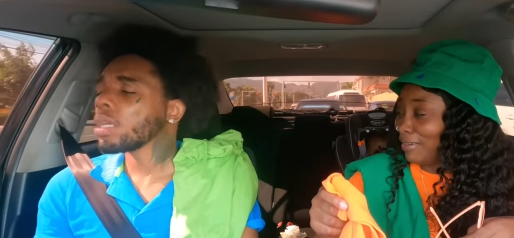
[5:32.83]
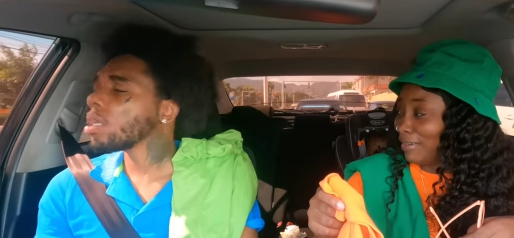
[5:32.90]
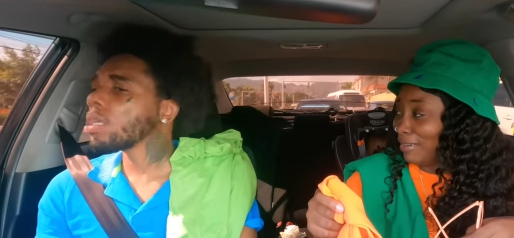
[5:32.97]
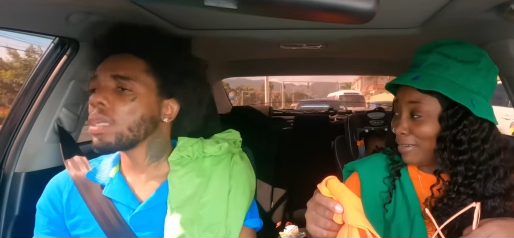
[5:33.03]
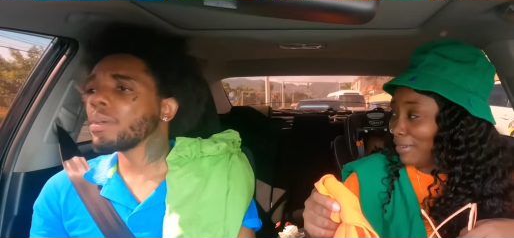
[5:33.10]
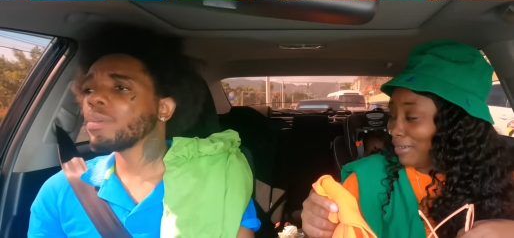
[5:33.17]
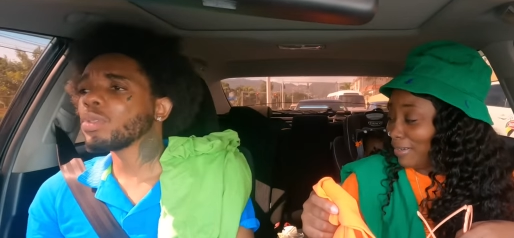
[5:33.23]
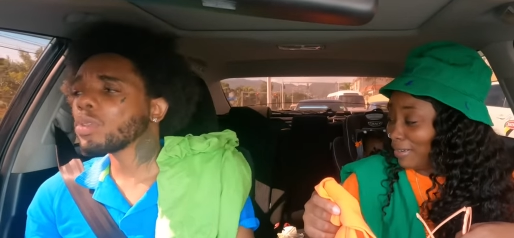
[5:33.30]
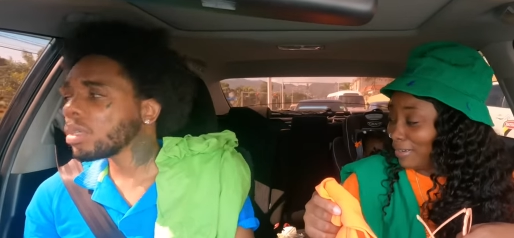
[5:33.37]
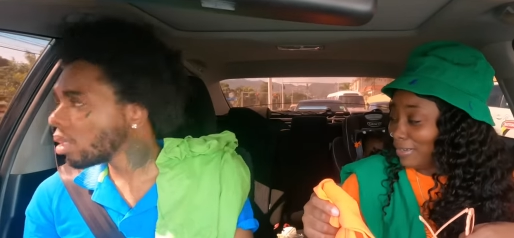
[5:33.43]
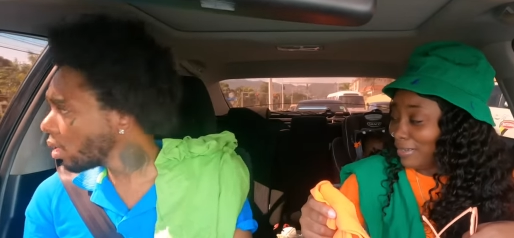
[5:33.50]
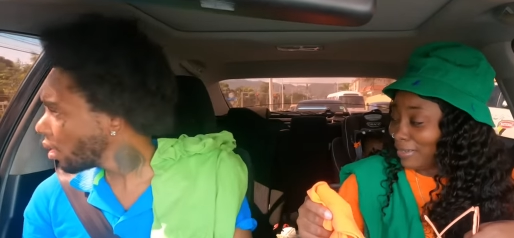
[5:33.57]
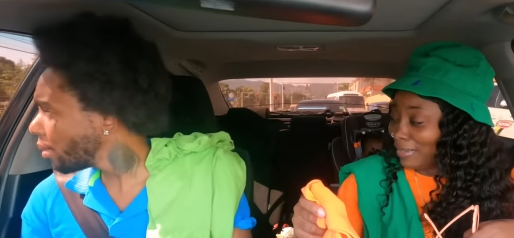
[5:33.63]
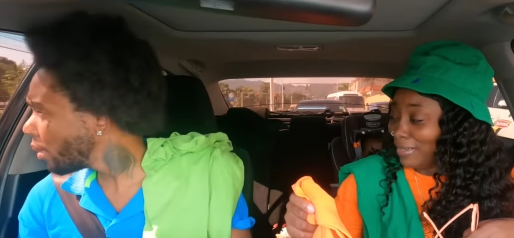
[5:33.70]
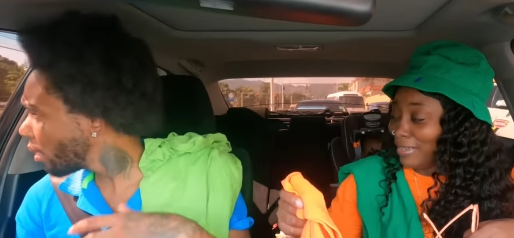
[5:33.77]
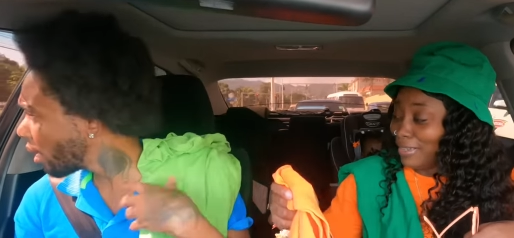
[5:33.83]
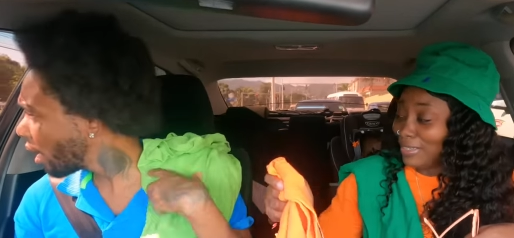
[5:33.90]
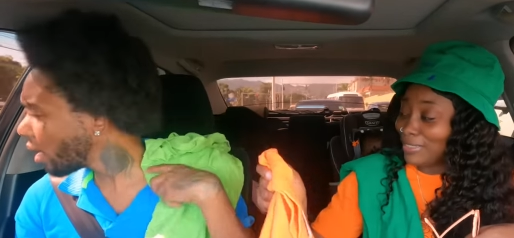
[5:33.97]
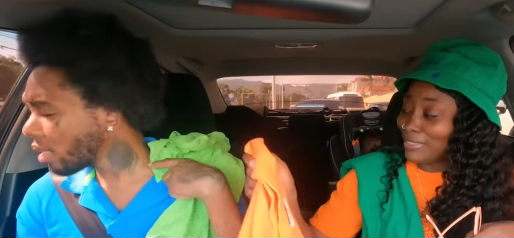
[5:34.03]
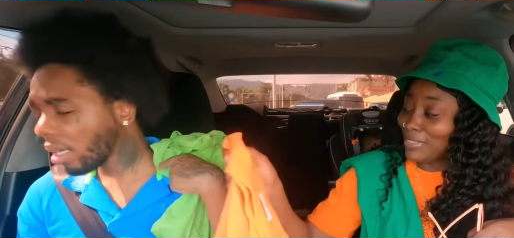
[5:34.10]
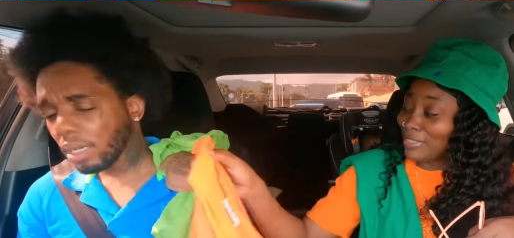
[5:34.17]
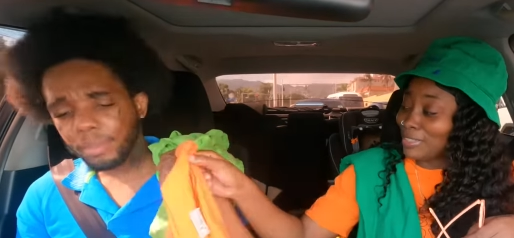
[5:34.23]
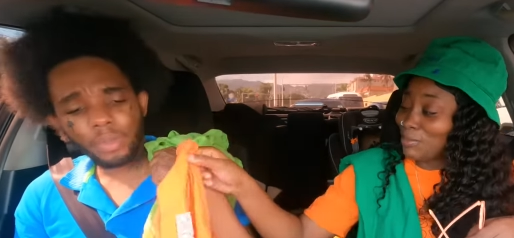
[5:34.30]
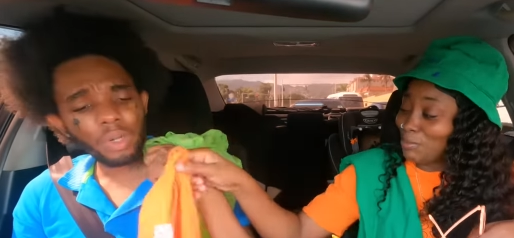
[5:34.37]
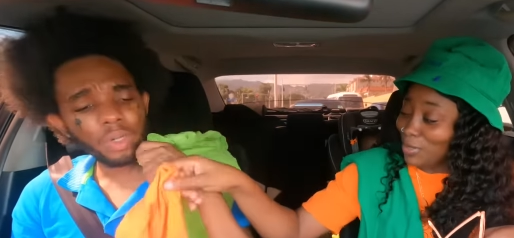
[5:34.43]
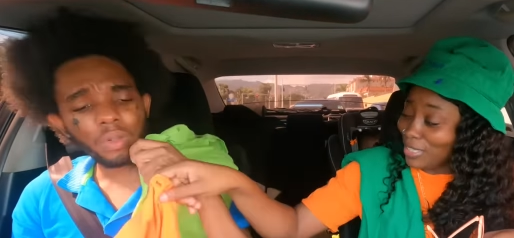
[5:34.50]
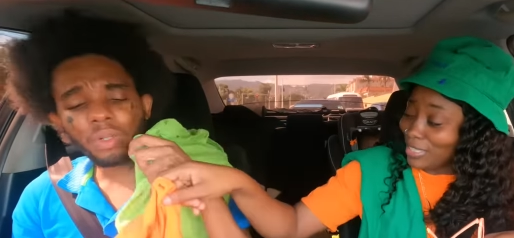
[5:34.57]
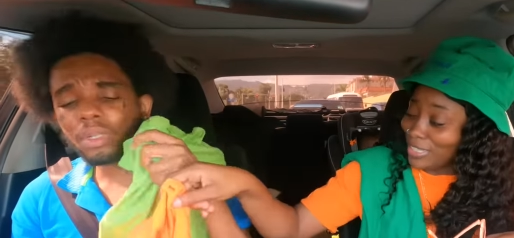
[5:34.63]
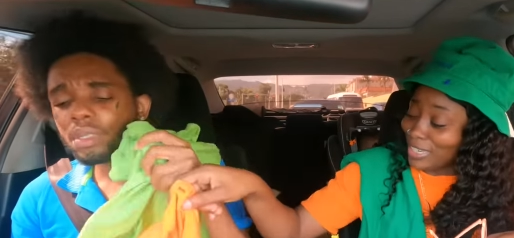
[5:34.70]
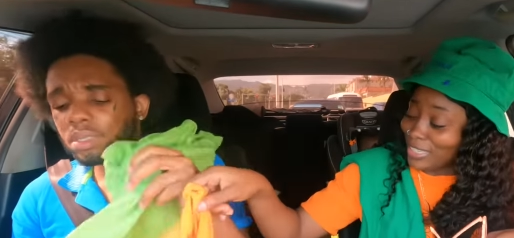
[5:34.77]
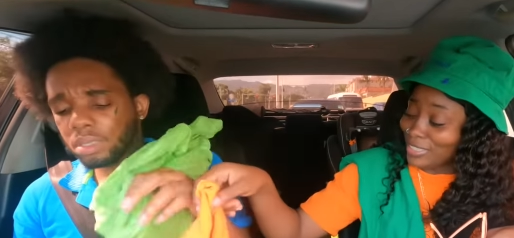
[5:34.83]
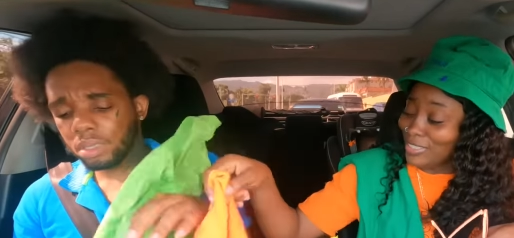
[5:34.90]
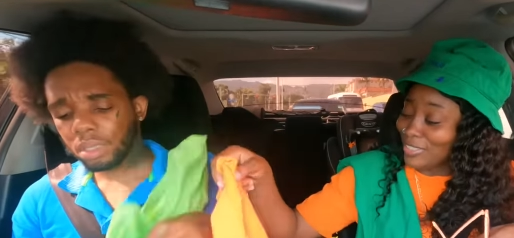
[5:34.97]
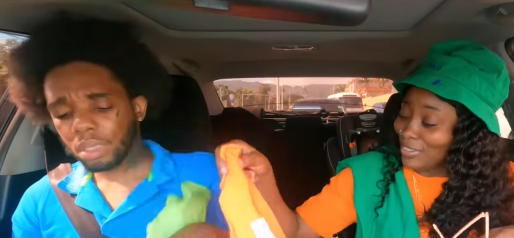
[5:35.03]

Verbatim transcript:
Speaker 1: And them joke they do. Just about. spinny this.